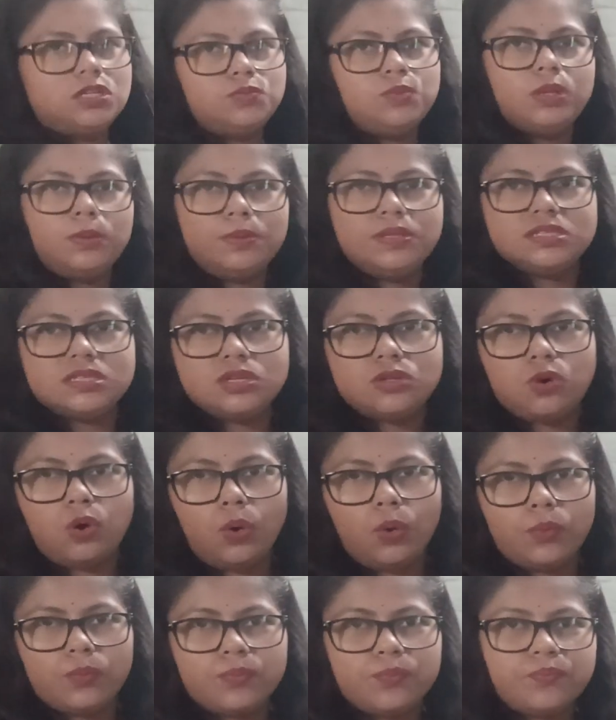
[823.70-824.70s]
it will be
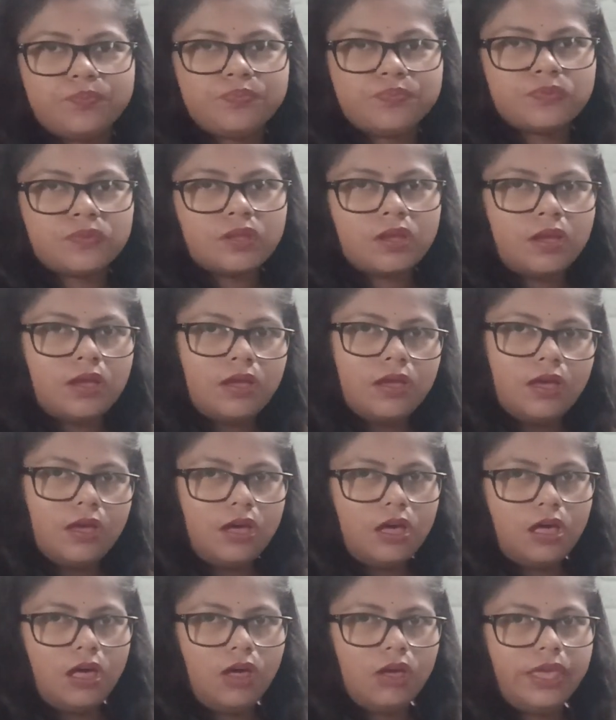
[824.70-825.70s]
0.
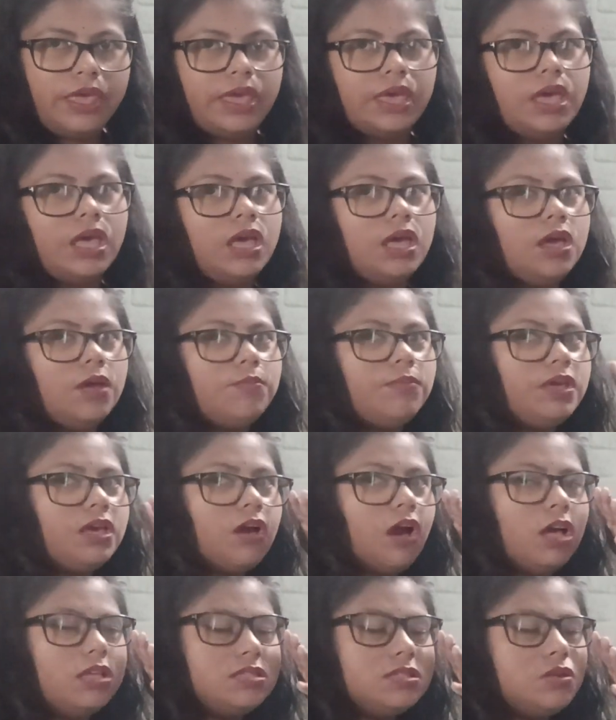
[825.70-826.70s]
Okay,
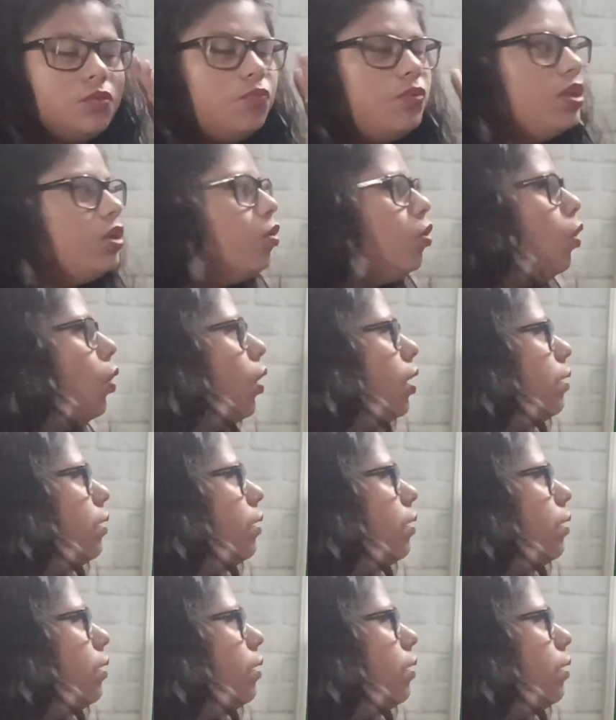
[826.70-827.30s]
because we know